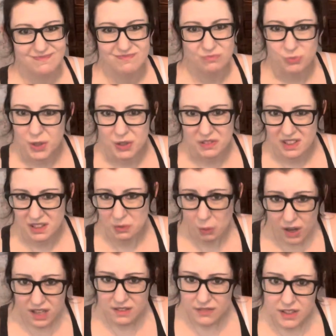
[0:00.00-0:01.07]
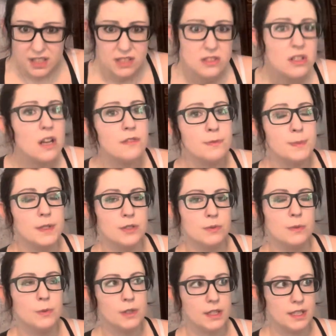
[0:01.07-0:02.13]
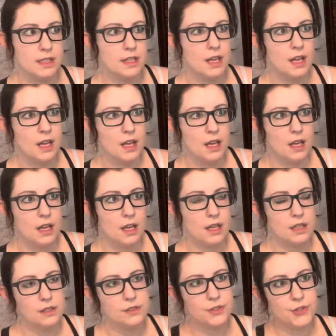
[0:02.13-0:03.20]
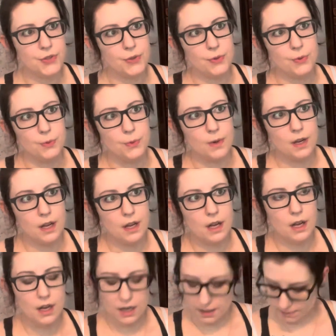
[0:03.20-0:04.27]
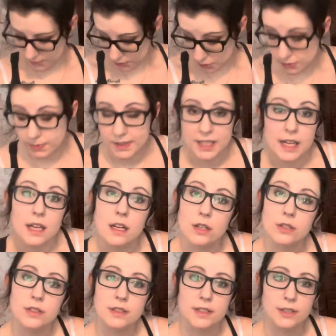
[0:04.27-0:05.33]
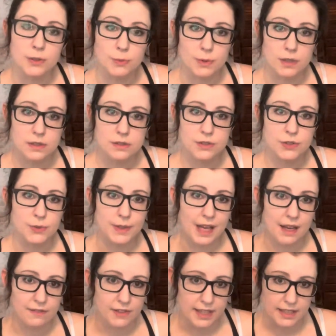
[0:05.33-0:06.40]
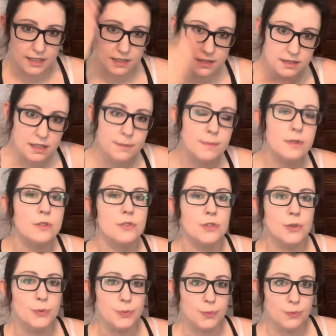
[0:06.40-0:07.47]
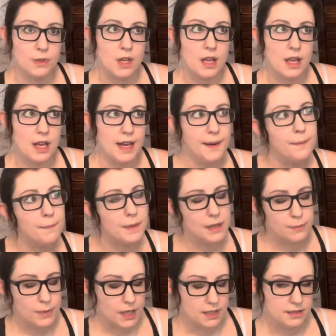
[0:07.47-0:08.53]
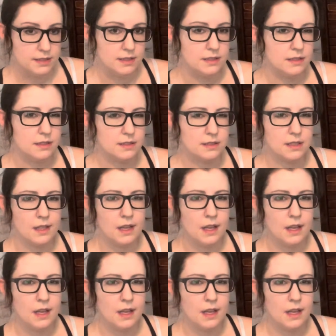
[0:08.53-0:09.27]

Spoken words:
We don't really want it very soft because we want it to lubricate our steel wool, so we have like a slip, so it minimizes